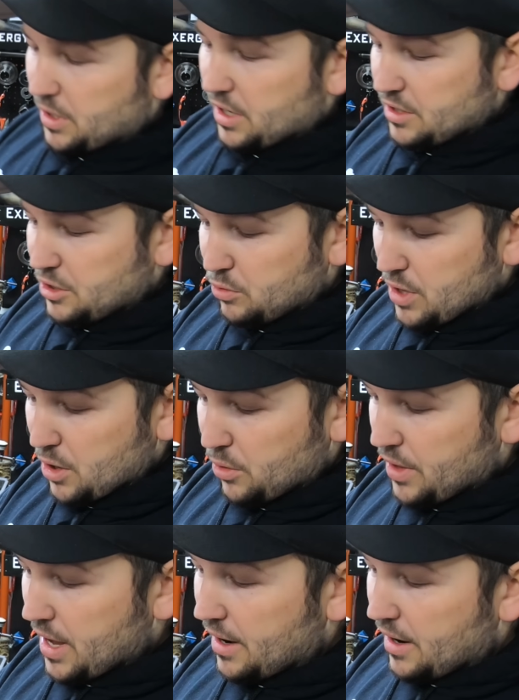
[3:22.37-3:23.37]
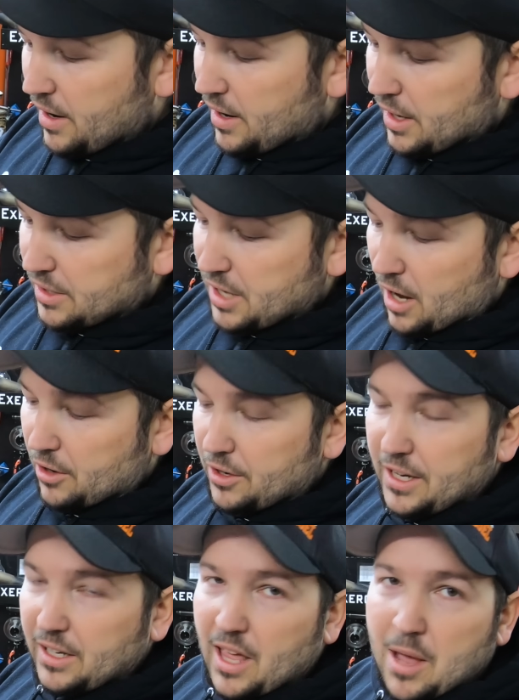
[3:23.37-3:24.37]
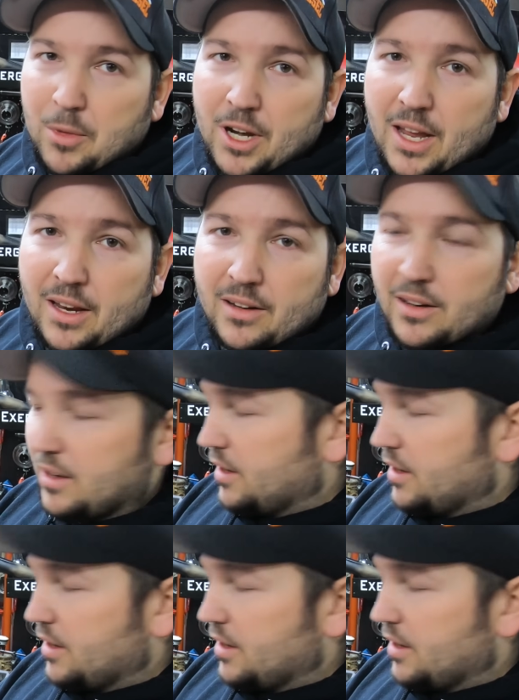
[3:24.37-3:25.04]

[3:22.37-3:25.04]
because you know that it's not going to delaminate,